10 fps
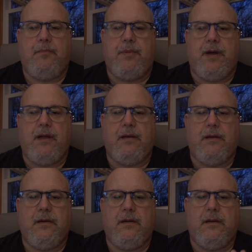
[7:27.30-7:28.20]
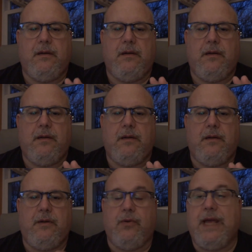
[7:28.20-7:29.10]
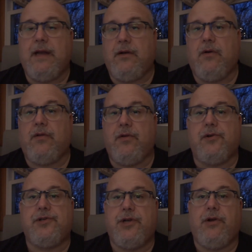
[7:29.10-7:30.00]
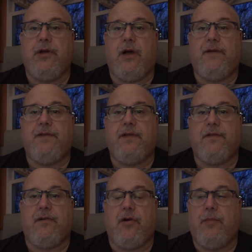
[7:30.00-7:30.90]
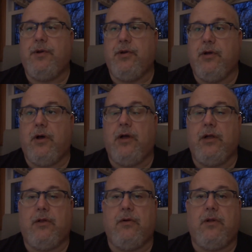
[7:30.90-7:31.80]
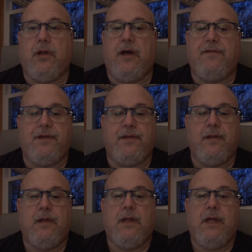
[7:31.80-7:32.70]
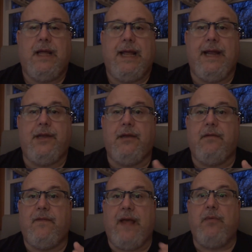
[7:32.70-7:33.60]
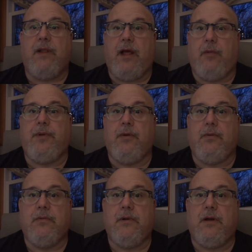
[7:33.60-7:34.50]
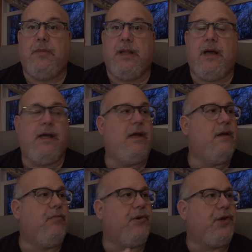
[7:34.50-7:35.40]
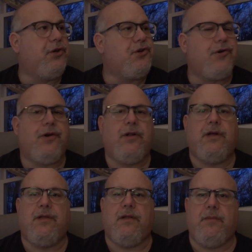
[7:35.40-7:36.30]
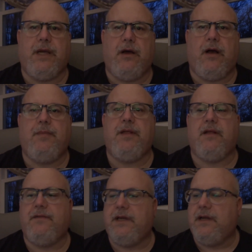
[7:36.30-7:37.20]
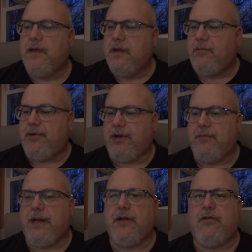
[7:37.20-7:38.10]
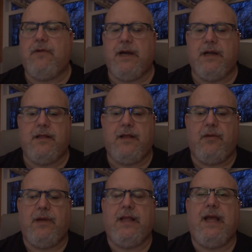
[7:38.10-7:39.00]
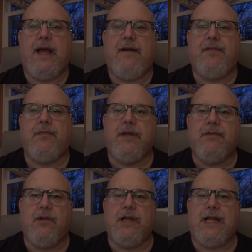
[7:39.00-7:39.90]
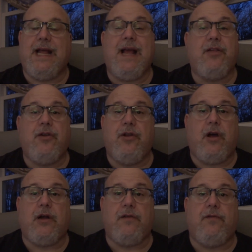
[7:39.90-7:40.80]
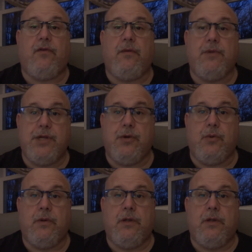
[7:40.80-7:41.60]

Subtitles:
But you can go to the Social Security office if they're open. You can call your local office, and they will help you apply, and bring your journal, because they'll make copies of it. Bring your medical records, that way they have them, even though they're going to ask your doctor for them too.